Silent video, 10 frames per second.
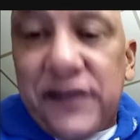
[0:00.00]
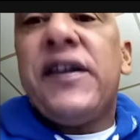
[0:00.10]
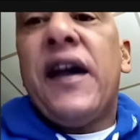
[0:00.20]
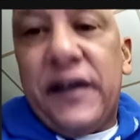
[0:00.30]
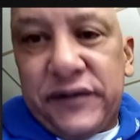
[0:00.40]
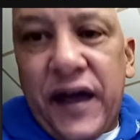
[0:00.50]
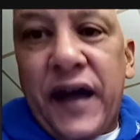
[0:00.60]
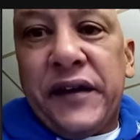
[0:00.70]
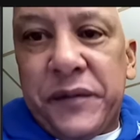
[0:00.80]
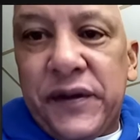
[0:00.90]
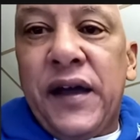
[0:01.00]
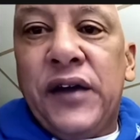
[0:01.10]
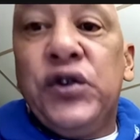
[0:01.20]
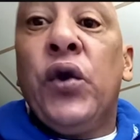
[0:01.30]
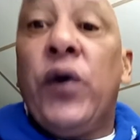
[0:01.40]
Yeah, that's the argument.
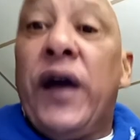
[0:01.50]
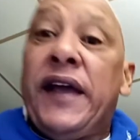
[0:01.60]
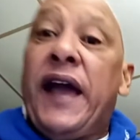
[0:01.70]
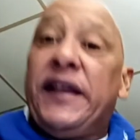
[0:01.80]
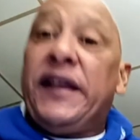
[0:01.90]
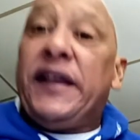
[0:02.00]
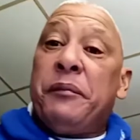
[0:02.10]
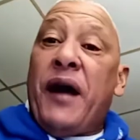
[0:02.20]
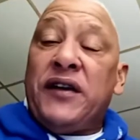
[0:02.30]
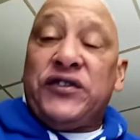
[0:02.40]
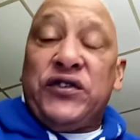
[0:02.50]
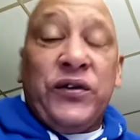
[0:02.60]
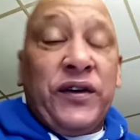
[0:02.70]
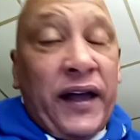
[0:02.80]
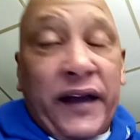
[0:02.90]
You know, and the thing about it too,
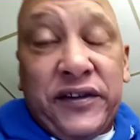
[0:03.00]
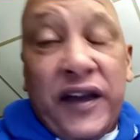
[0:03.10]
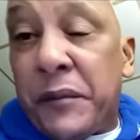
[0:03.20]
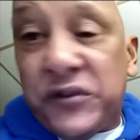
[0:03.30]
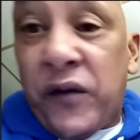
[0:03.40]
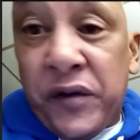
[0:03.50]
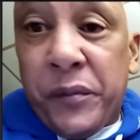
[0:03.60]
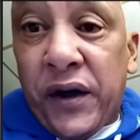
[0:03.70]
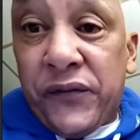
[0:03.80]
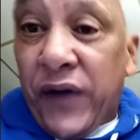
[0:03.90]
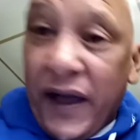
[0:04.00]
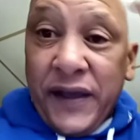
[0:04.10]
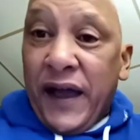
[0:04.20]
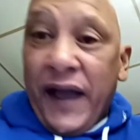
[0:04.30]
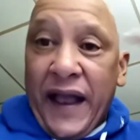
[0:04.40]
'cause like I said, I'm a trivia buff,
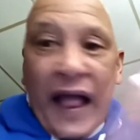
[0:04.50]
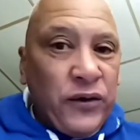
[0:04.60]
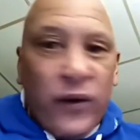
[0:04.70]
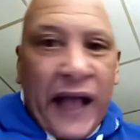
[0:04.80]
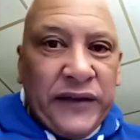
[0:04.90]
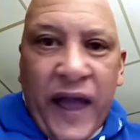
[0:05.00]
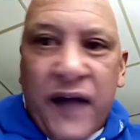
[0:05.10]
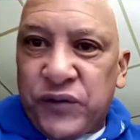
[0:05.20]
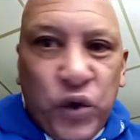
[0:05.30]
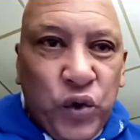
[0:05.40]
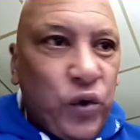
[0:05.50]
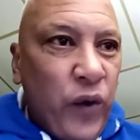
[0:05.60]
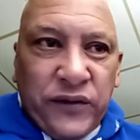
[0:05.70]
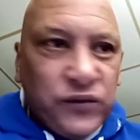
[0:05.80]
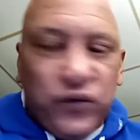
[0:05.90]
and I don't have Google.
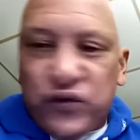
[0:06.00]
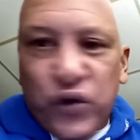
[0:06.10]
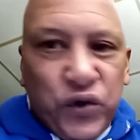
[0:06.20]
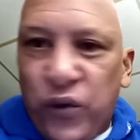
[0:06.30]
I don't use Google.